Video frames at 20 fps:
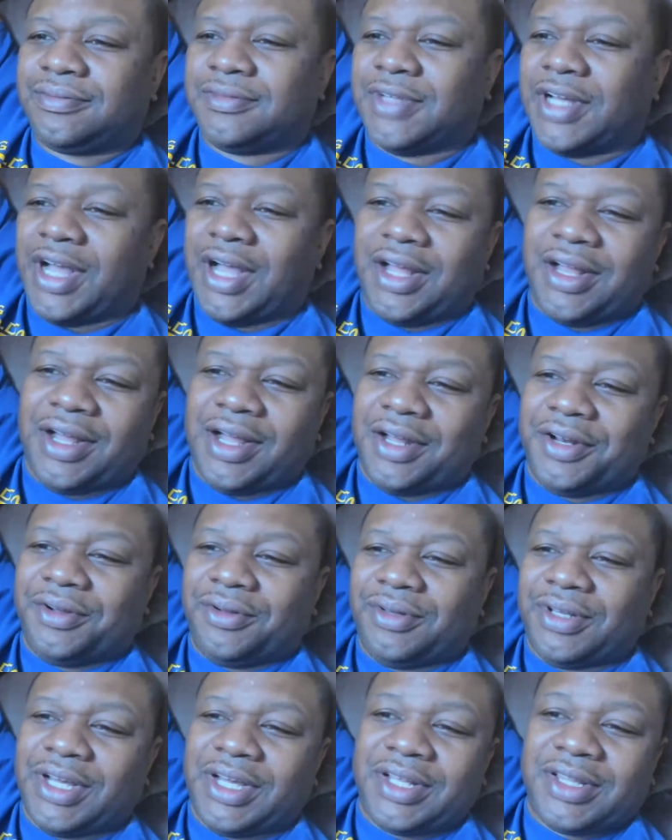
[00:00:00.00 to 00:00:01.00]
I
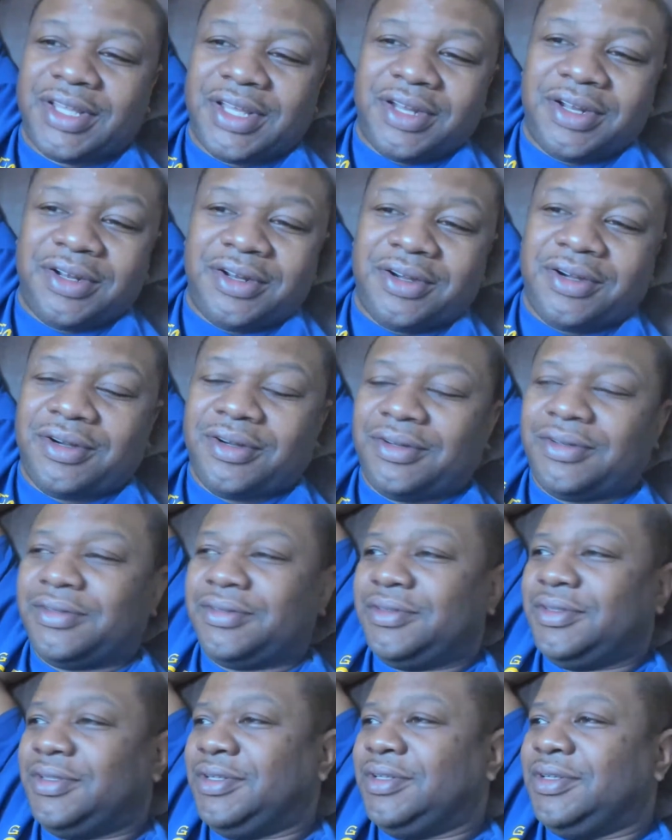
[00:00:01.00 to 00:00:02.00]
don't like that at
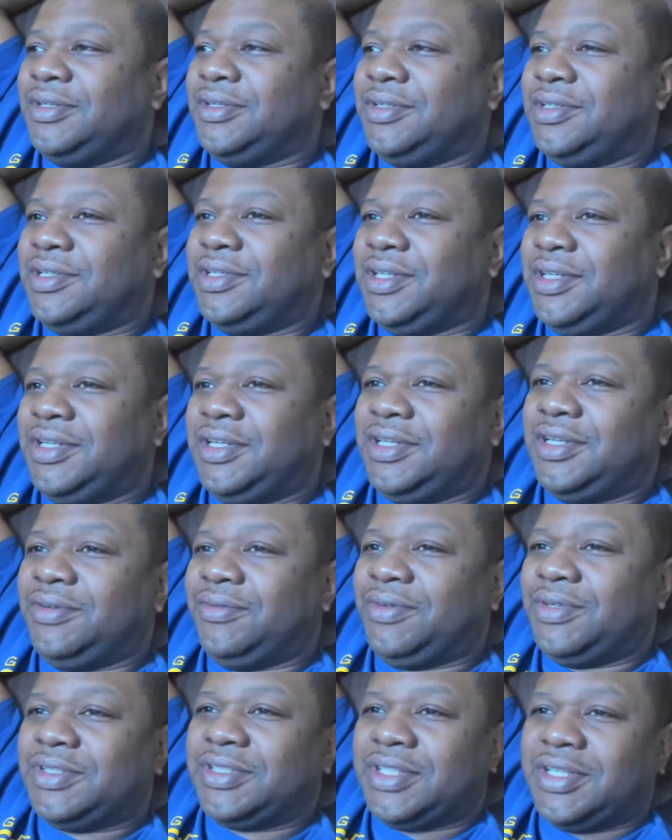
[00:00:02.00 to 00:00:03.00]
all. And
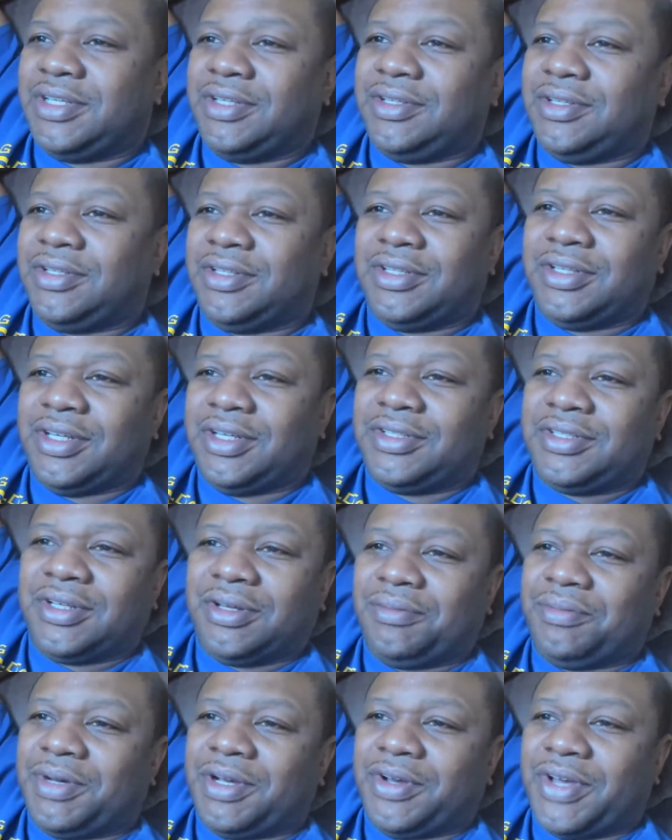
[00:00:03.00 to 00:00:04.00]
then when they
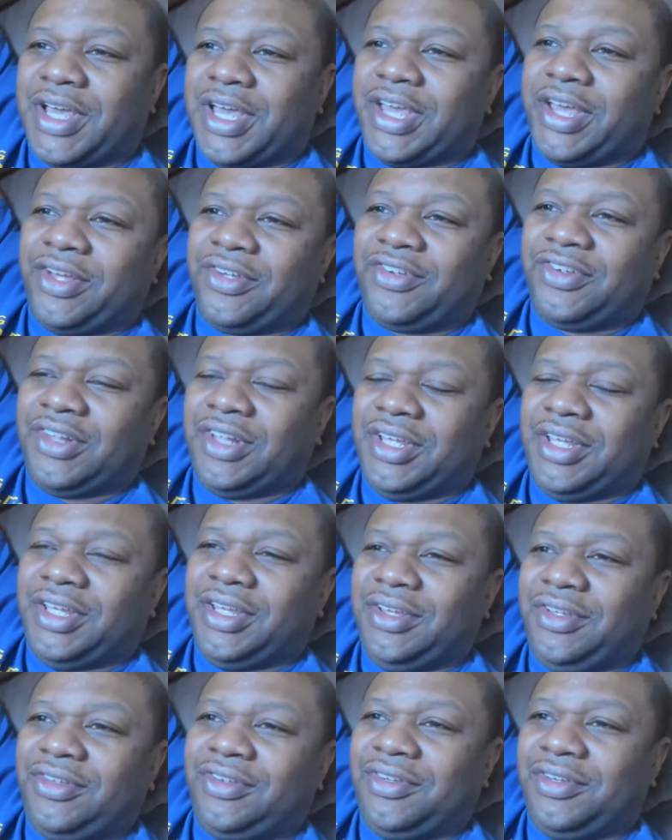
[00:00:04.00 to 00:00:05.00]
talking about
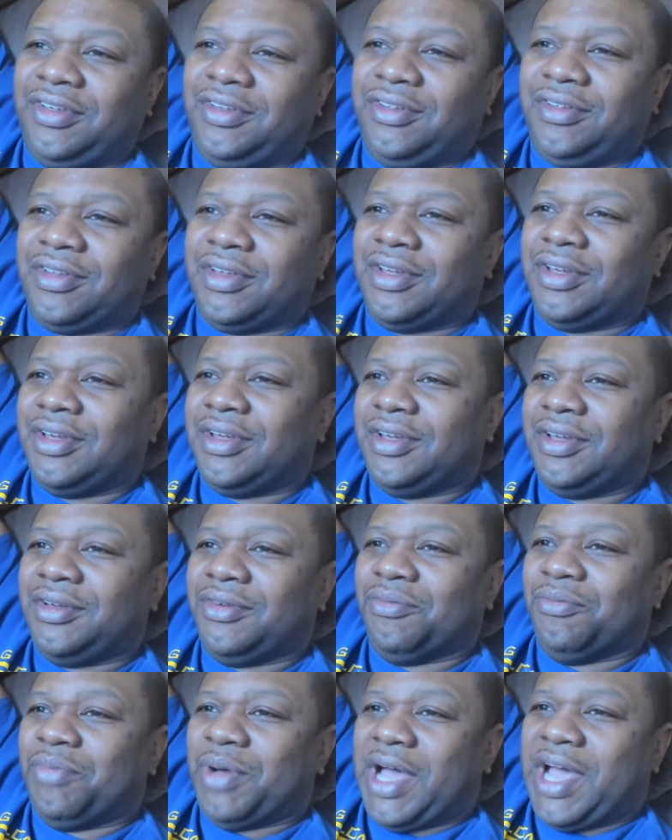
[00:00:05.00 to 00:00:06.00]
Ashley, she's
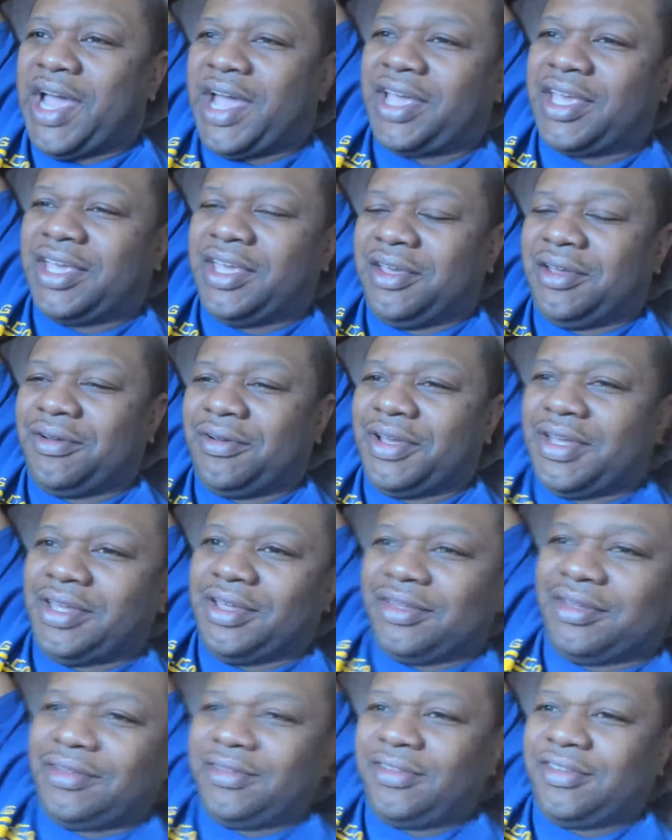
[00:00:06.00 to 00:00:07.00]
bi
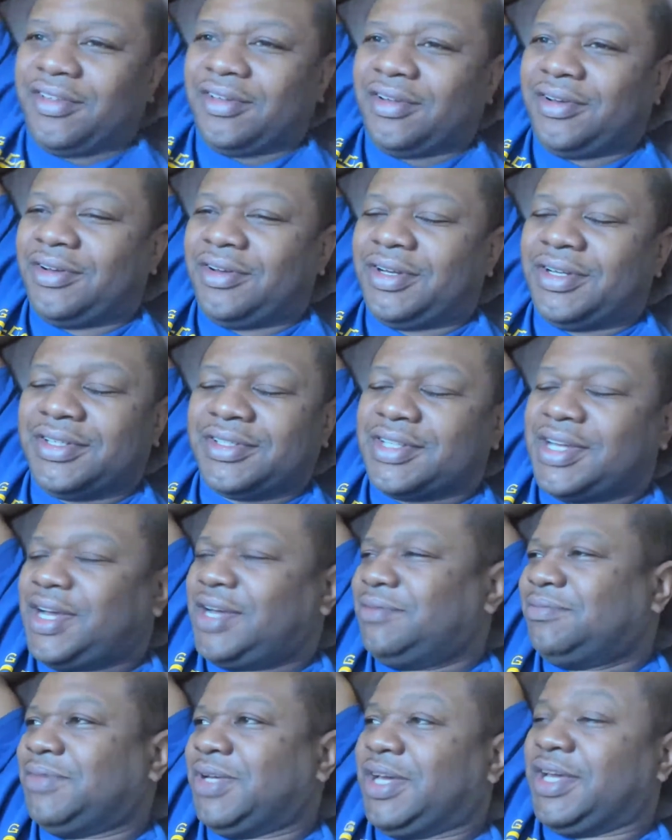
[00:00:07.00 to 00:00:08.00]
curious and all this.
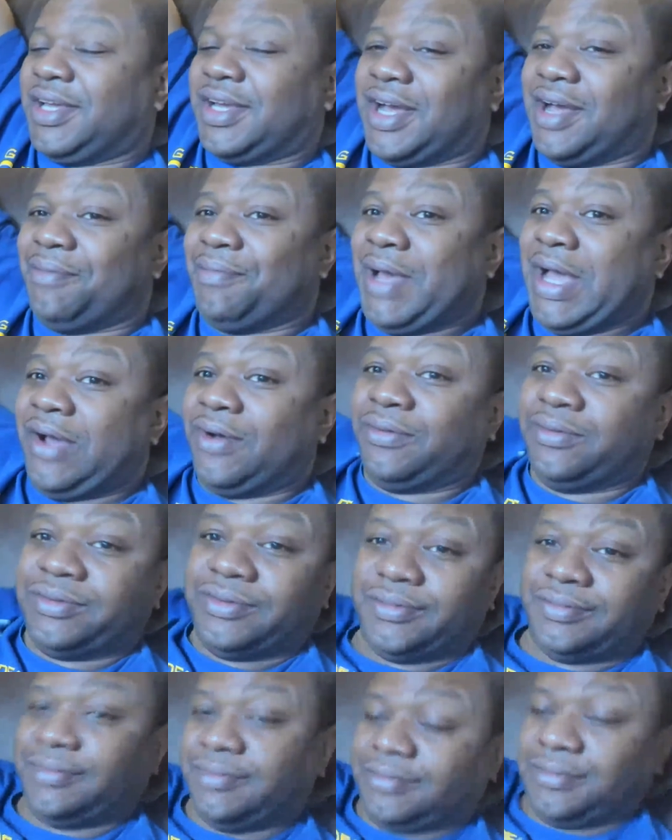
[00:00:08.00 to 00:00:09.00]
I'm like, I'm out.